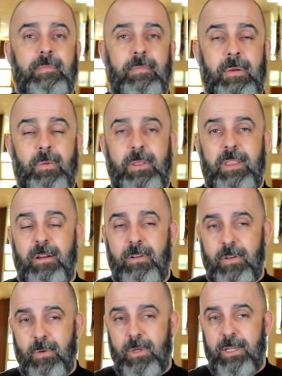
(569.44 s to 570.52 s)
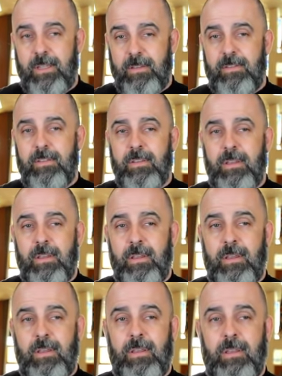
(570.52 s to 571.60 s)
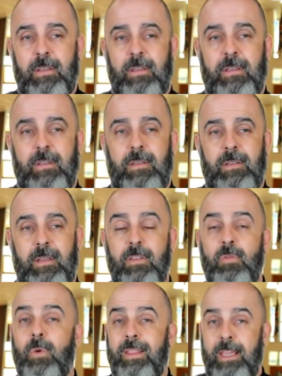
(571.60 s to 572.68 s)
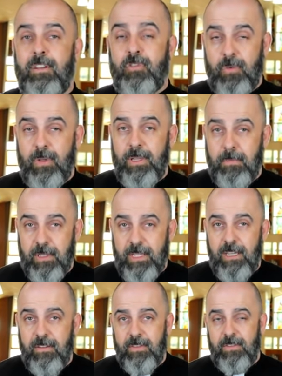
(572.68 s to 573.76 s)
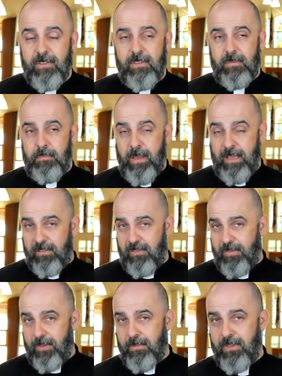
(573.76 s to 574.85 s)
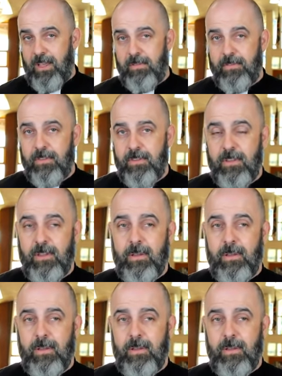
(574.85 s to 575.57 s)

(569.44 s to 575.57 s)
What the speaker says: that what they are doing is what they truly believe is best for themselves,